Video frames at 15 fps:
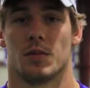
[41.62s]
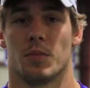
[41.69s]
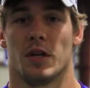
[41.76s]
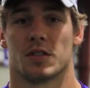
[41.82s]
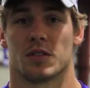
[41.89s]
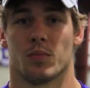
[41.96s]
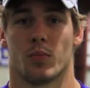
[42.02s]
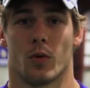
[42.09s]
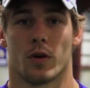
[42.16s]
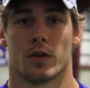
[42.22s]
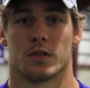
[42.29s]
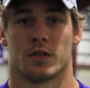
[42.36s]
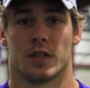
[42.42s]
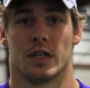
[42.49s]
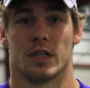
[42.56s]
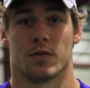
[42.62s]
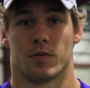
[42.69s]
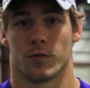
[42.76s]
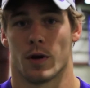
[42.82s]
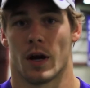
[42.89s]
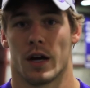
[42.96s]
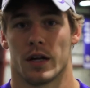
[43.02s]
To me, it's important to eat a
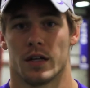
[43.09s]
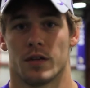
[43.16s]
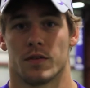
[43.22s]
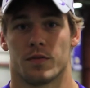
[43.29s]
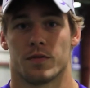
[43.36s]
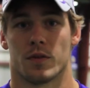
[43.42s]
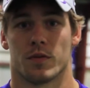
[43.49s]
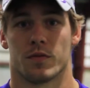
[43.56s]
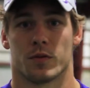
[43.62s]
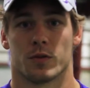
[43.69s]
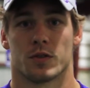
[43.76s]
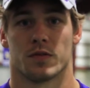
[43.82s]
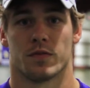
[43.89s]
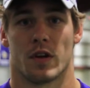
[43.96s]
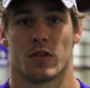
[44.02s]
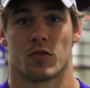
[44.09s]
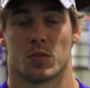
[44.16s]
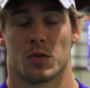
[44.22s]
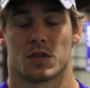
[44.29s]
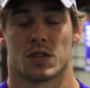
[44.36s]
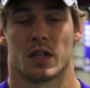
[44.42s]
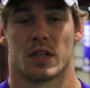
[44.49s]
variety of fruits and
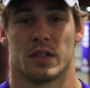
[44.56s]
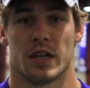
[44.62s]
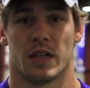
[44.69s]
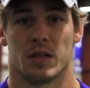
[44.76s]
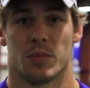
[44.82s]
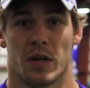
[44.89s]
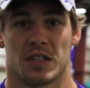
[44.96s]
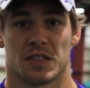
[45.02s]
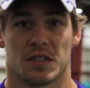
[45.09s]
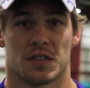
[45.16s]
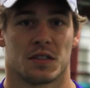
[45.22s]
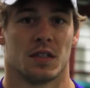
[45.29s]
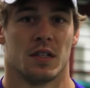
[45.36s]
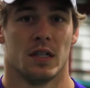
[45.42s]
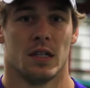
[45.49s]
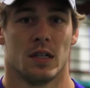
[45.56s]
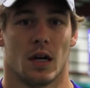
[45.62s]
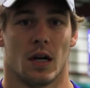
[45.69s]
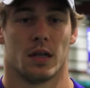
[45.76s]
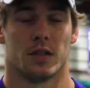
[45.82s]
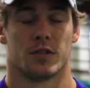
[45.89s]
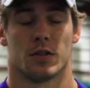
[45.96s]
vegetables on a daily basis.
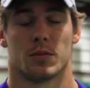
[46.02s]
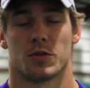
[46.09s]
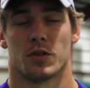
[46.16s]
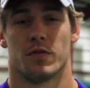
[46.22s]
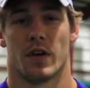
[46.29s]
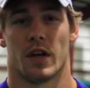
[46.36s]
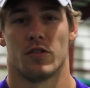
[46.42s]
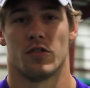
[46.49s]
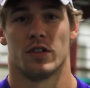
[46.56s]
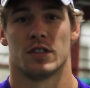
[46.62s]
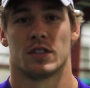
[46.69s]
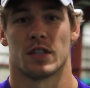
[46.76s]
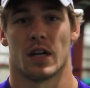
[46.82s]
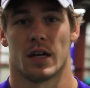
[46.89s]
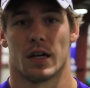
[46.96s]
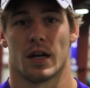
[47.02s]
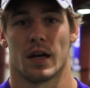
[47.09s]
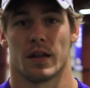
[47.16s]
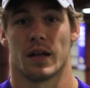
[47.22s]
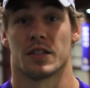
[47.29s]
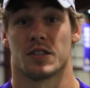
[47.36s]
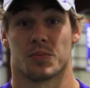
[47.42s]
In terms of veggies,
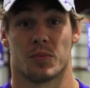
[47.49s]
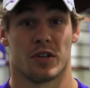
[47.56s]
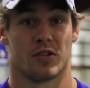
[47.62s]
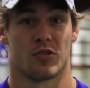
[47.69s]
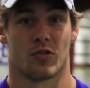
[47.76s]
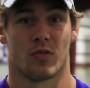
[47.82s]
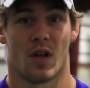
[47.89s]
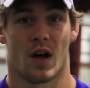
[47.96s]
I like spinach a